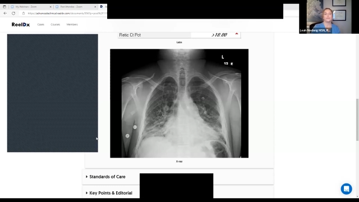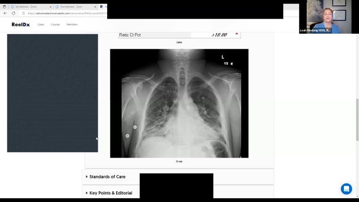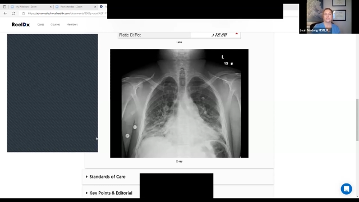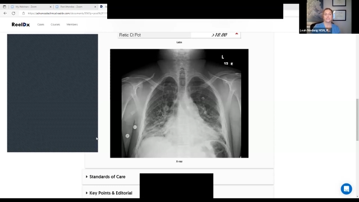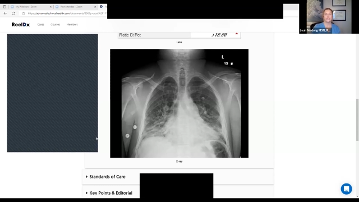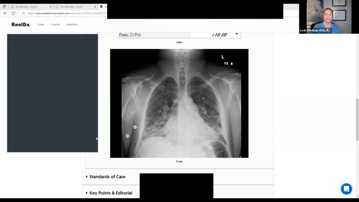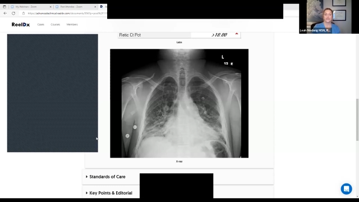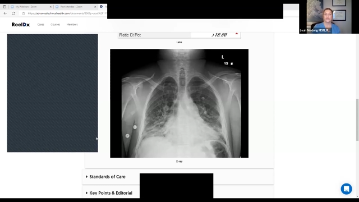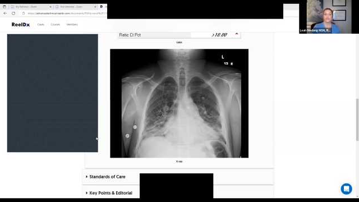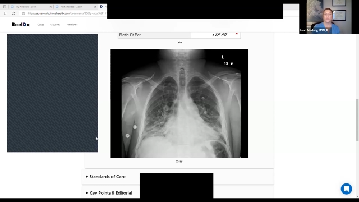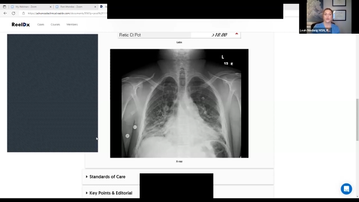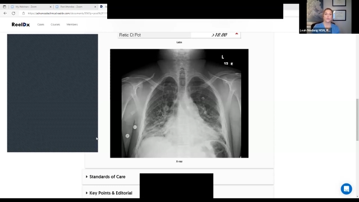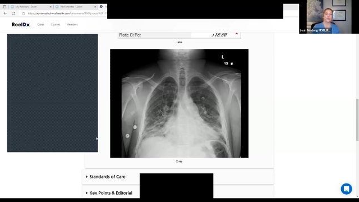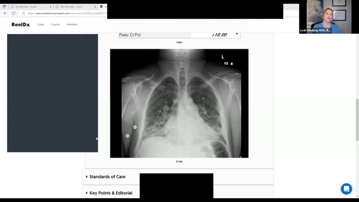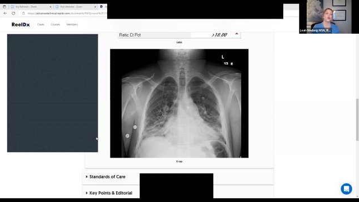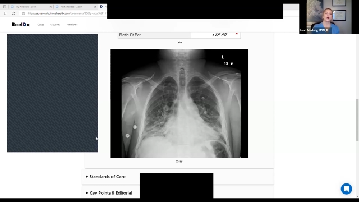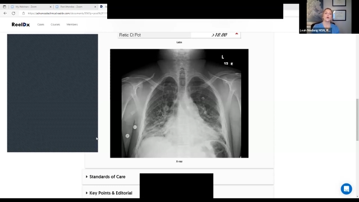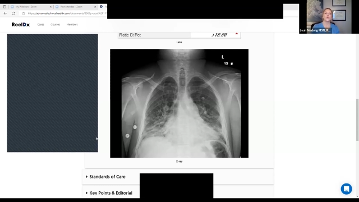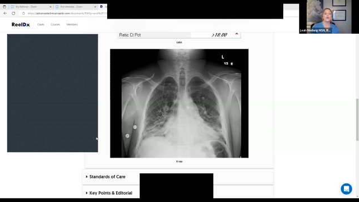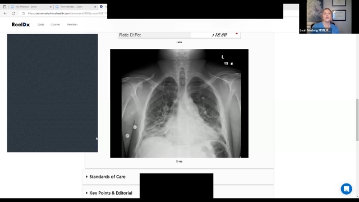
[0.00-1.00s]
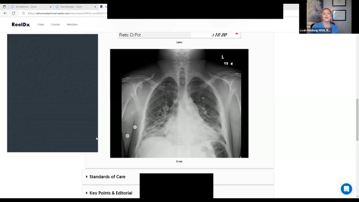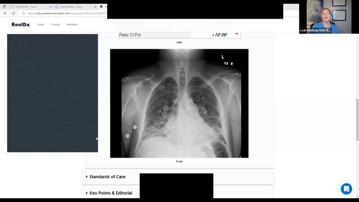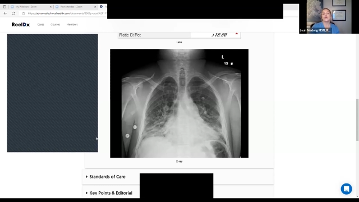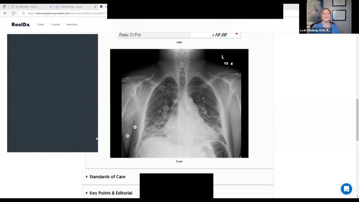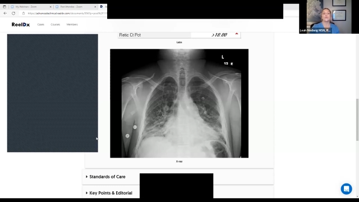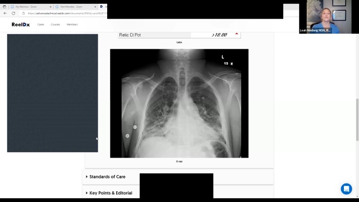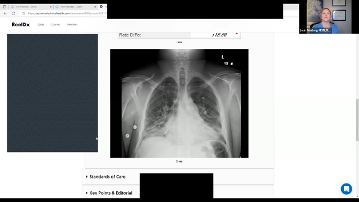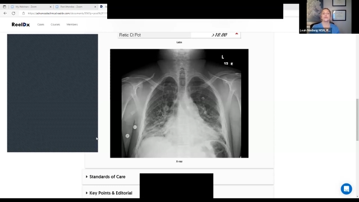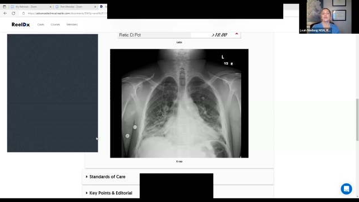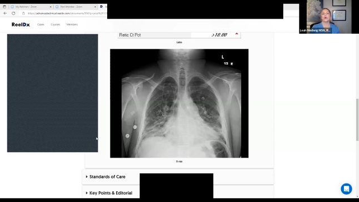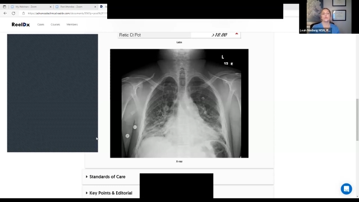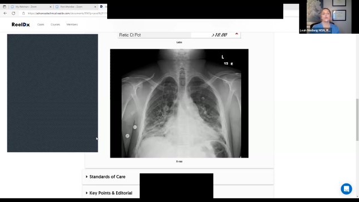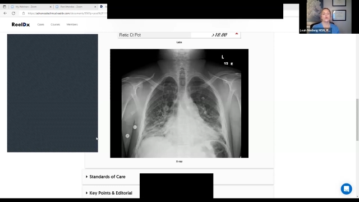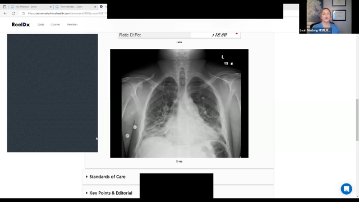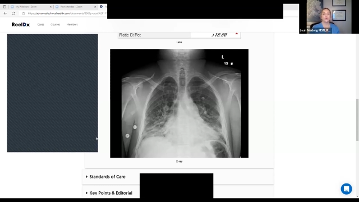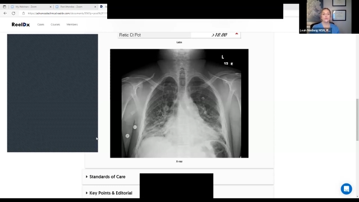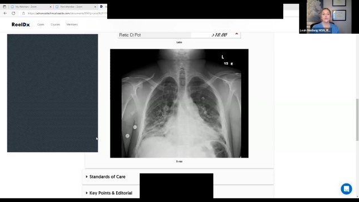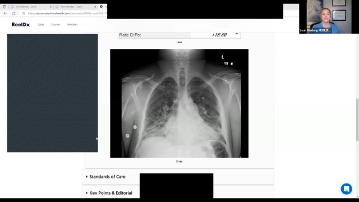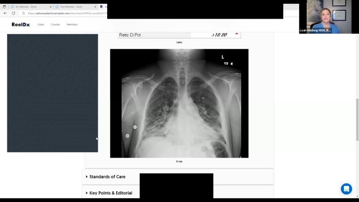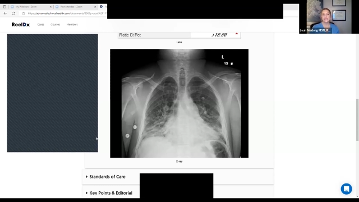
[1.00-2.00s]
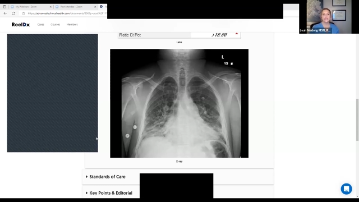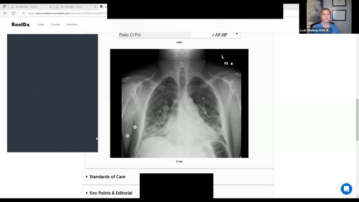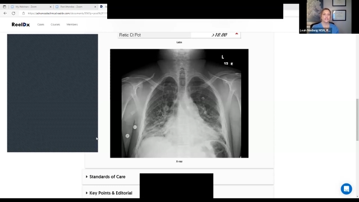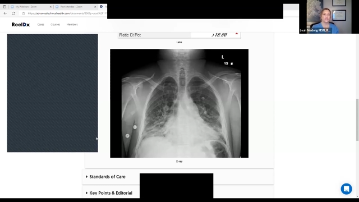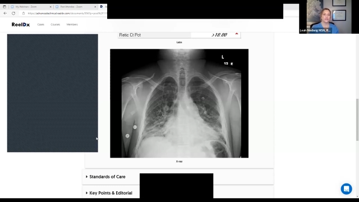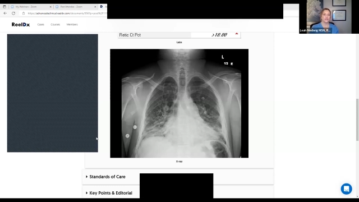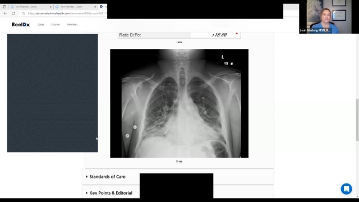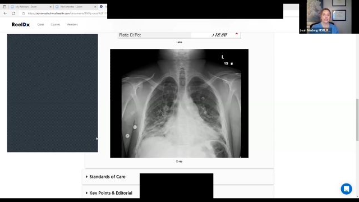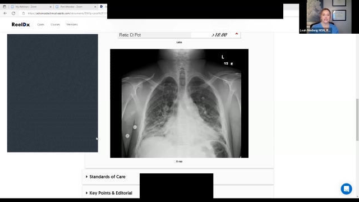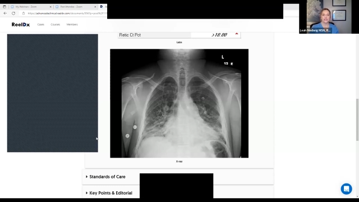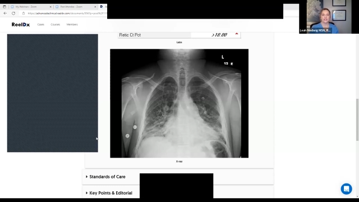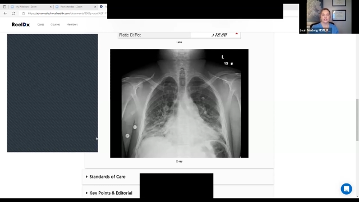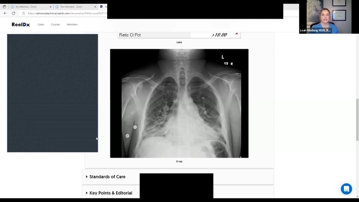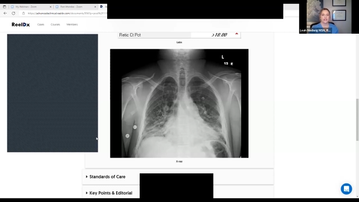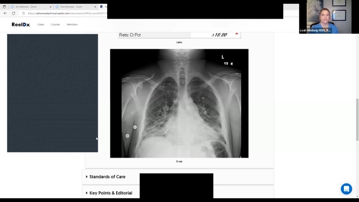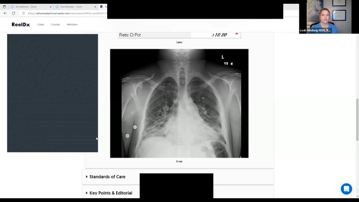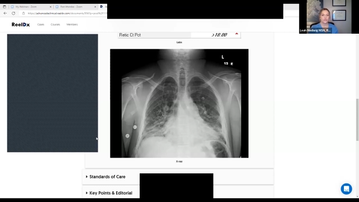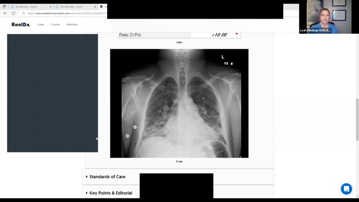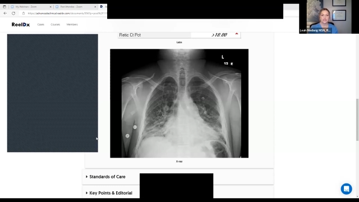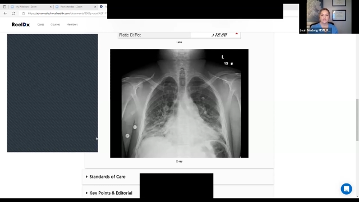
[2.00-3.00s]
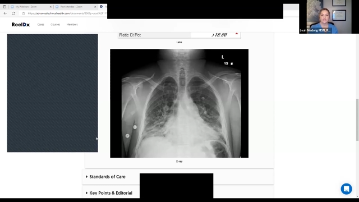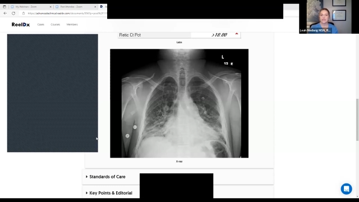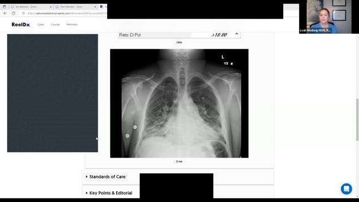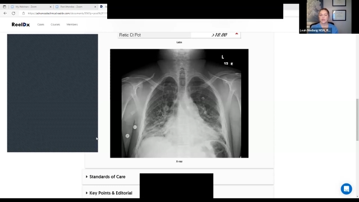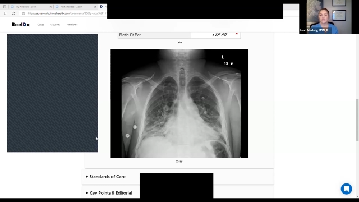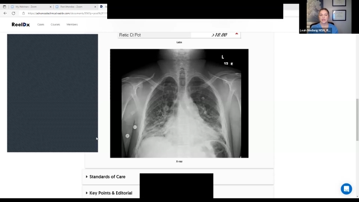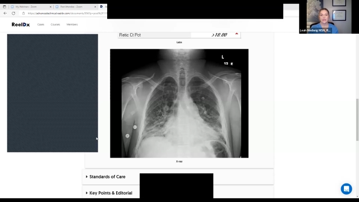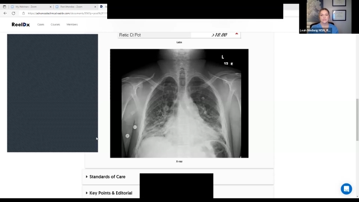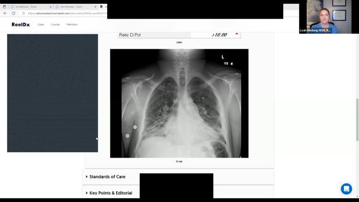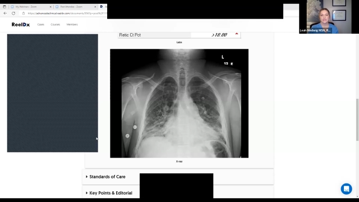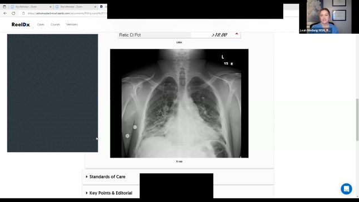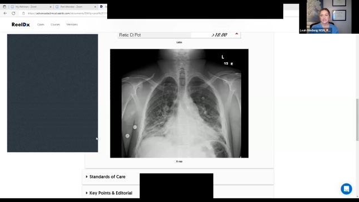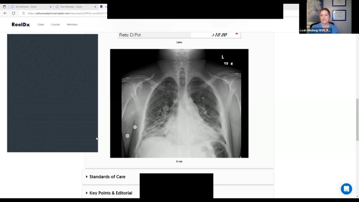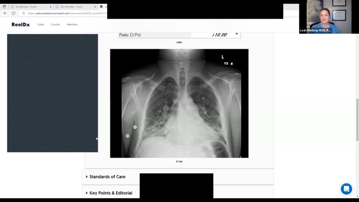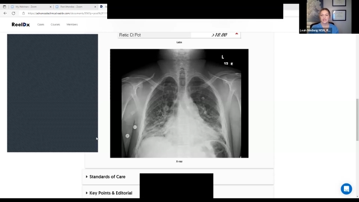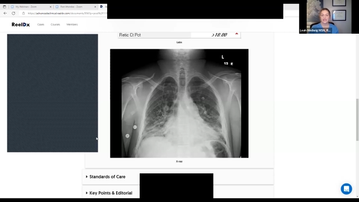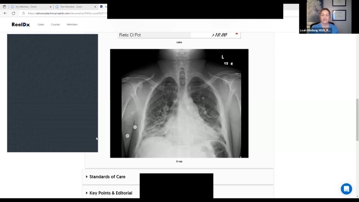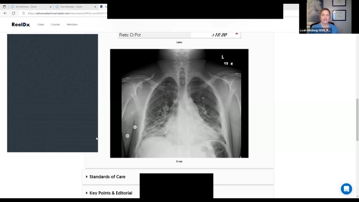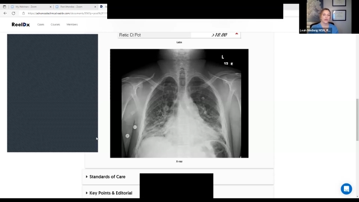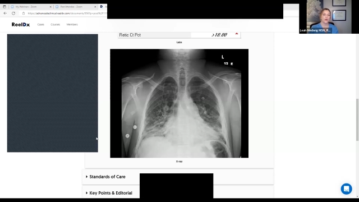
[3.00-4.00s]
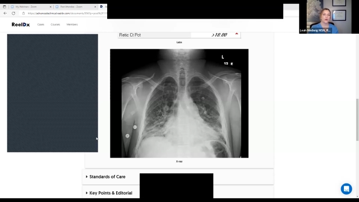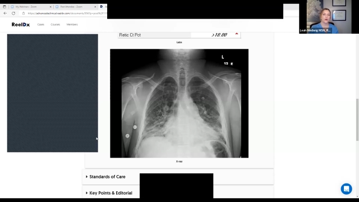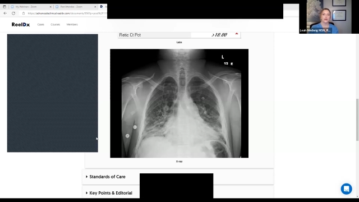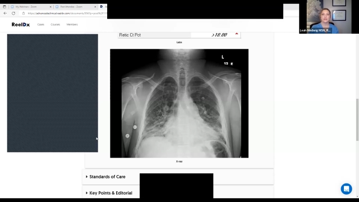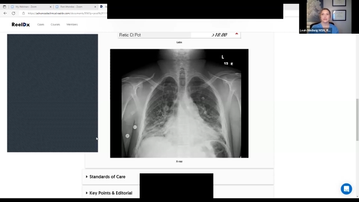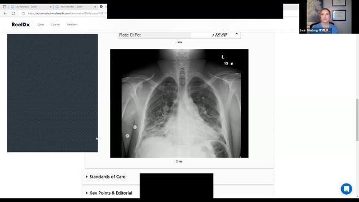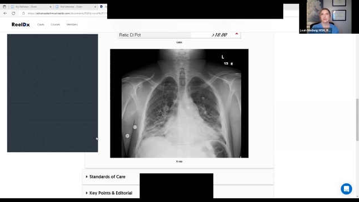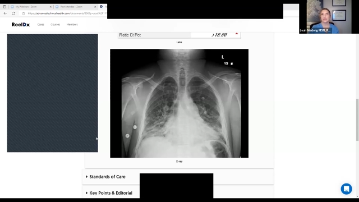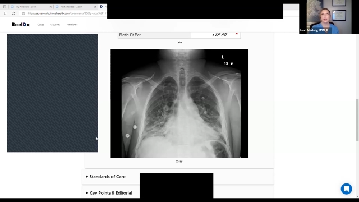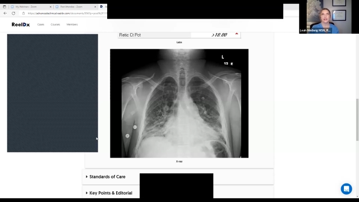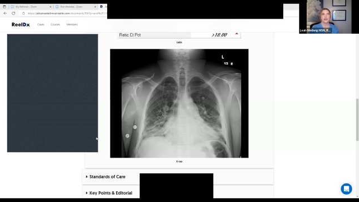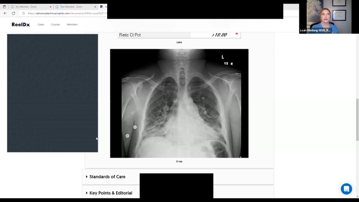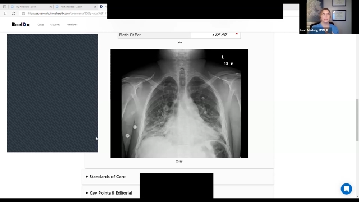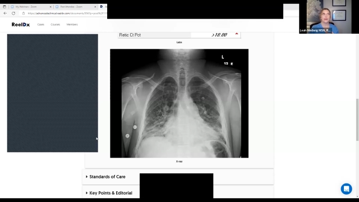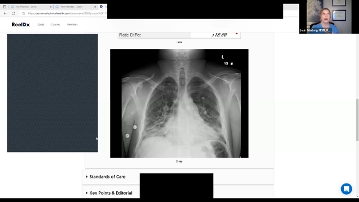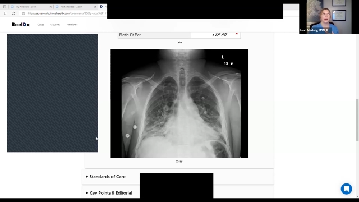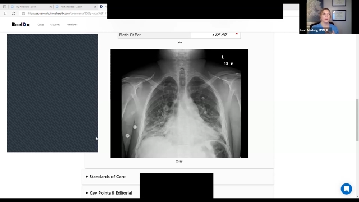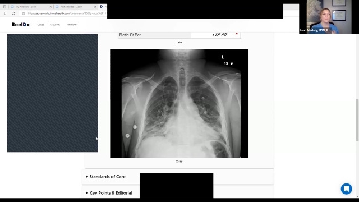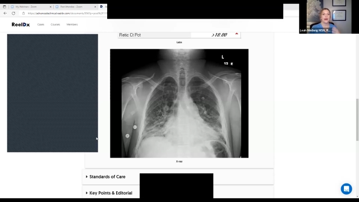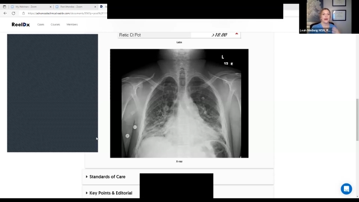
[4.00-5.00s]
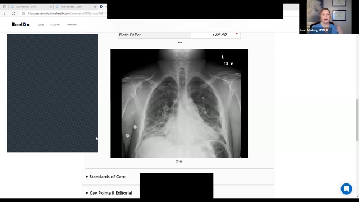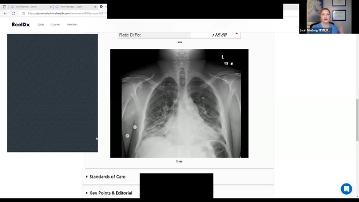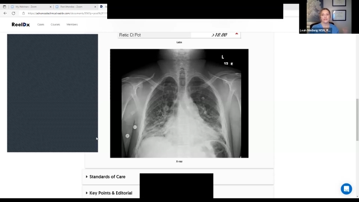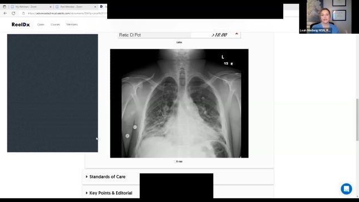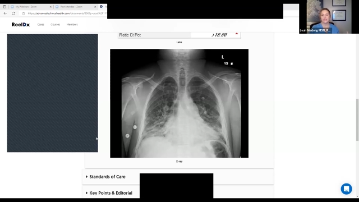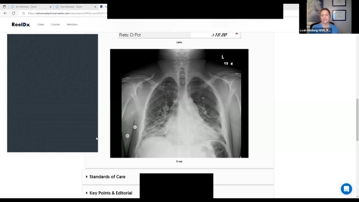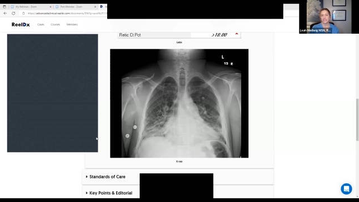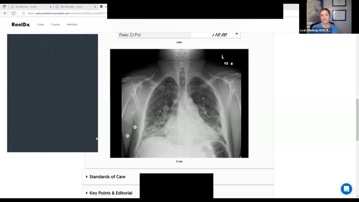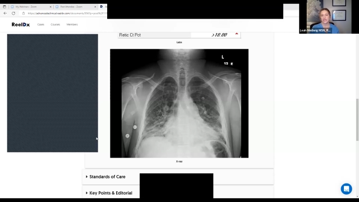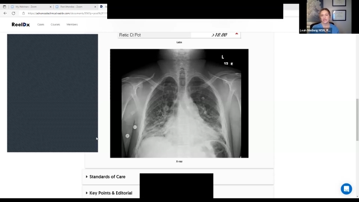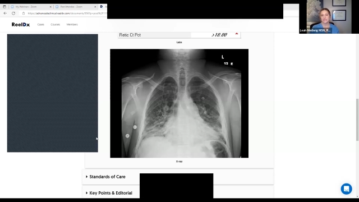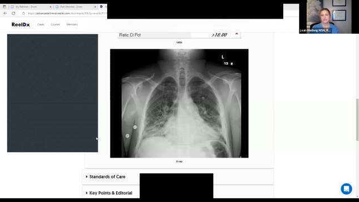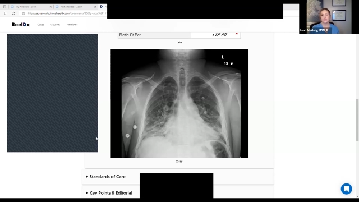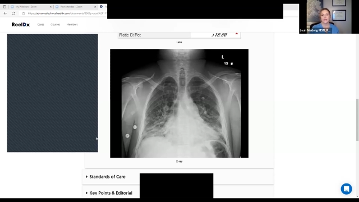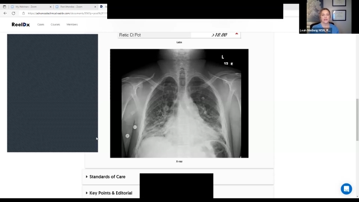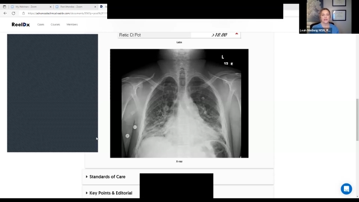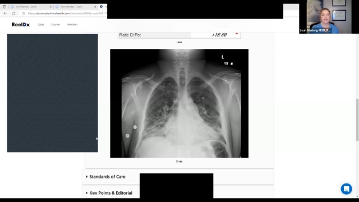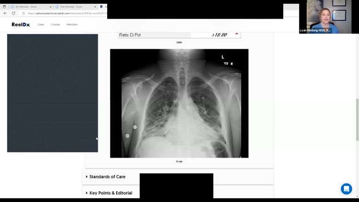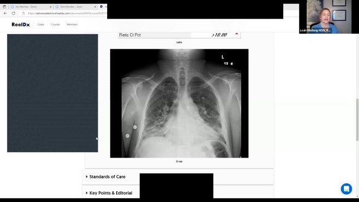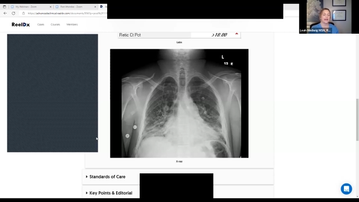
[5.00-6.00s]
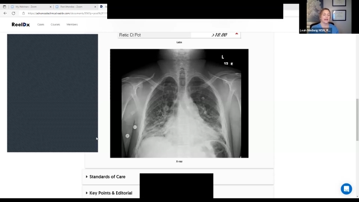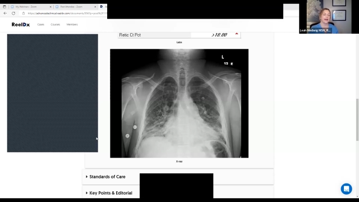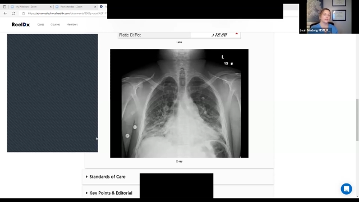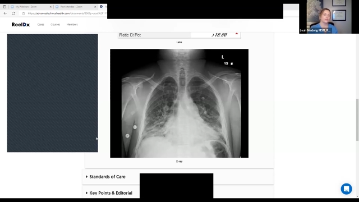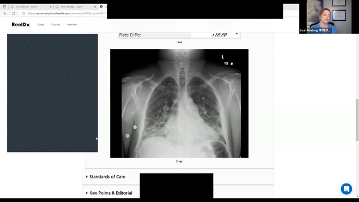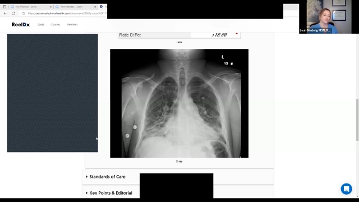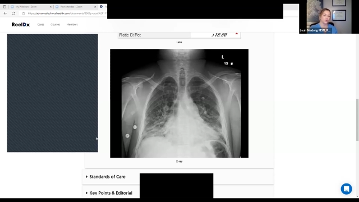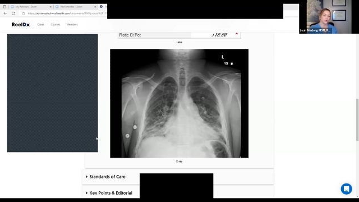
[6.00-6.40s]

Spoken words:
Nobody's mouth can be seen.